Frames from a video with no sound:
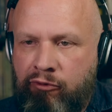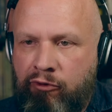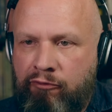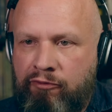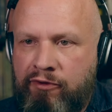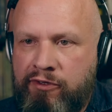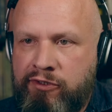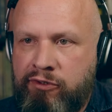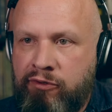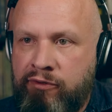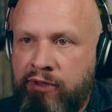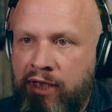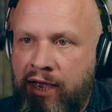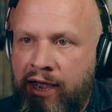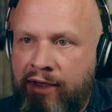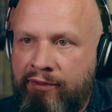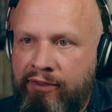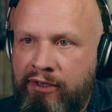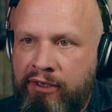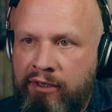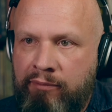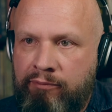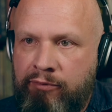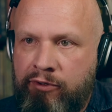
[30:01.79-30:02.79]
Office on
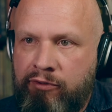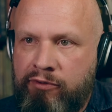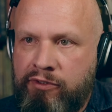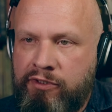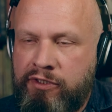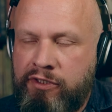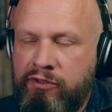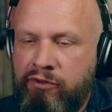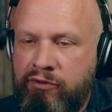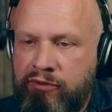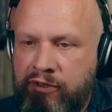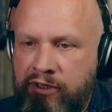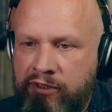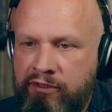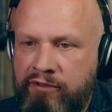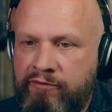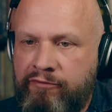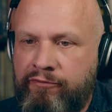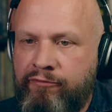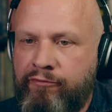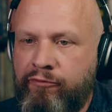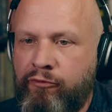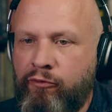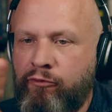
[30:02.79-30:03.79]
other computers. You need the
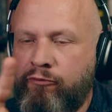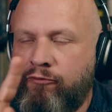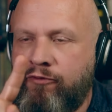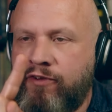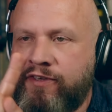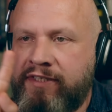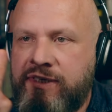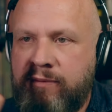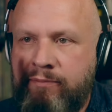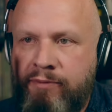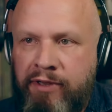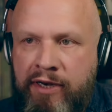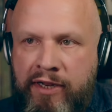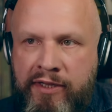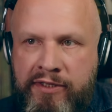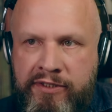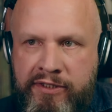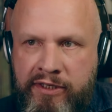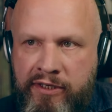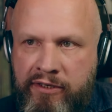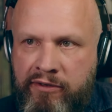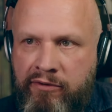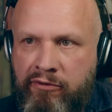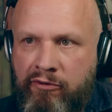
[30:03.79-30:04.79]
full
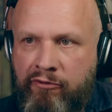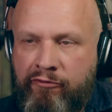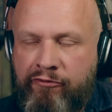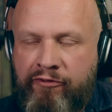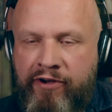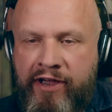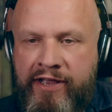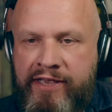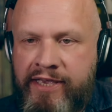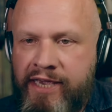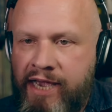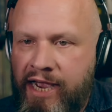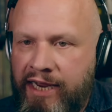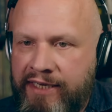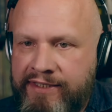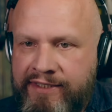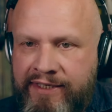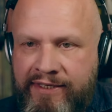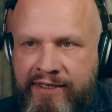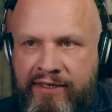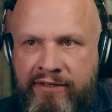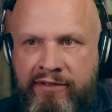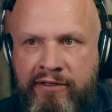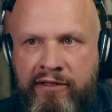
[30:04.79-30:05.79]
visibility of any
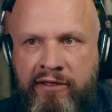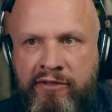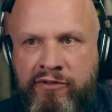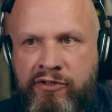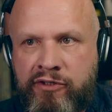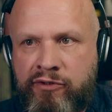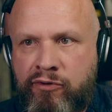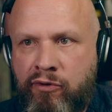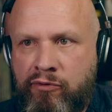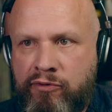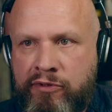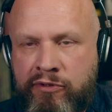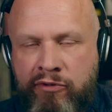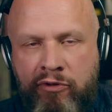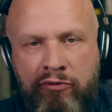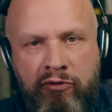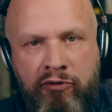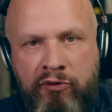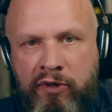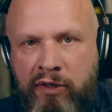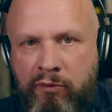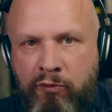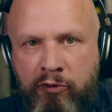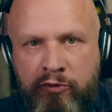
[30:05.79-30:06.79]
accidental installs, not
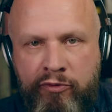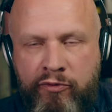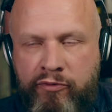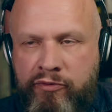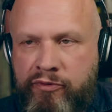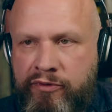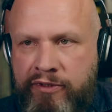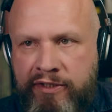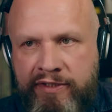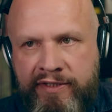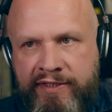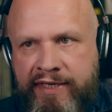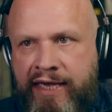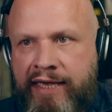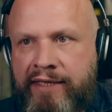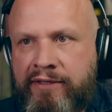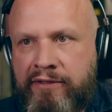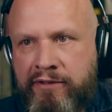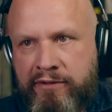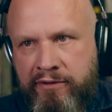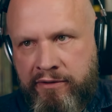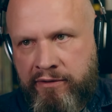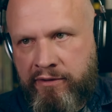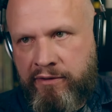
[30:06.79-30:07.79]
only what you
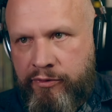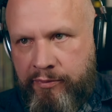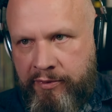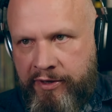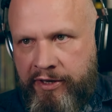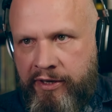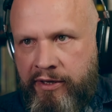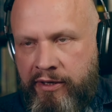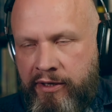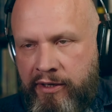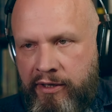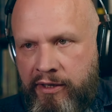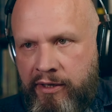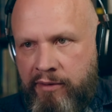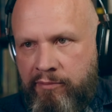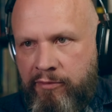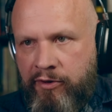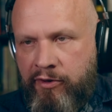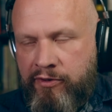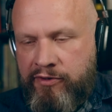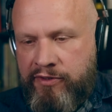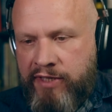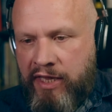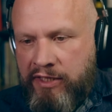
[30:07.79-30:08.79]
designed to be,
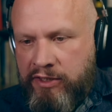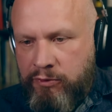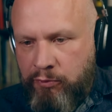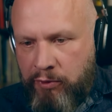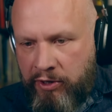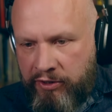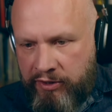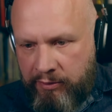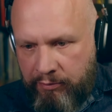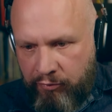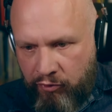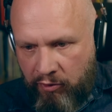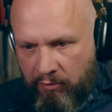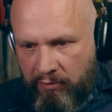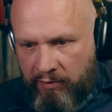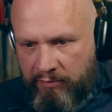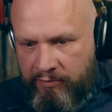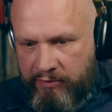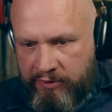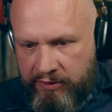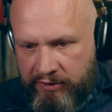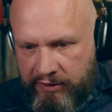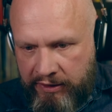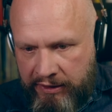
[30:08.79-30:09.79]
because that's where the
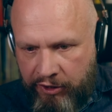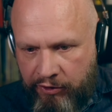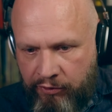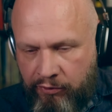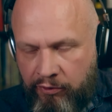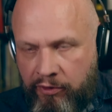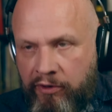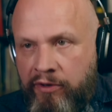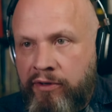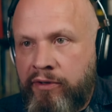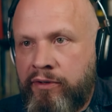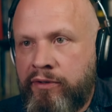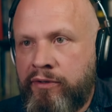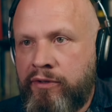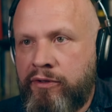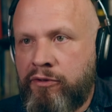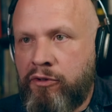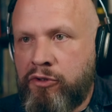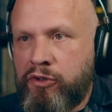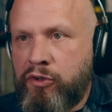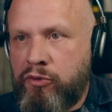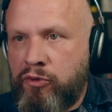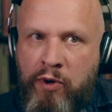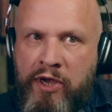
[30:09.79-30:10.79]
problems occur,
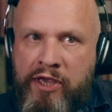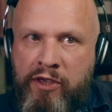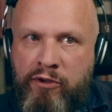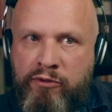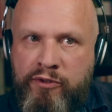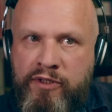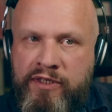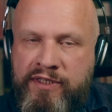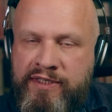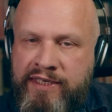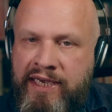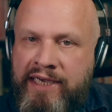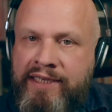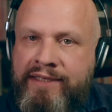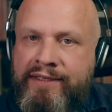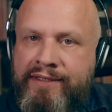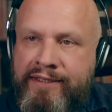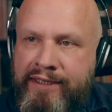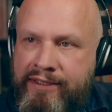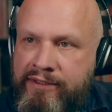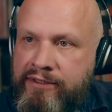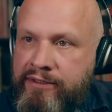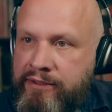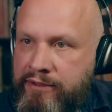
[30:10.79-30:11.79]
not where you
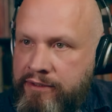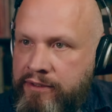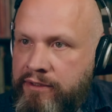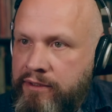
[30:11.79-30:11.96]
designed it,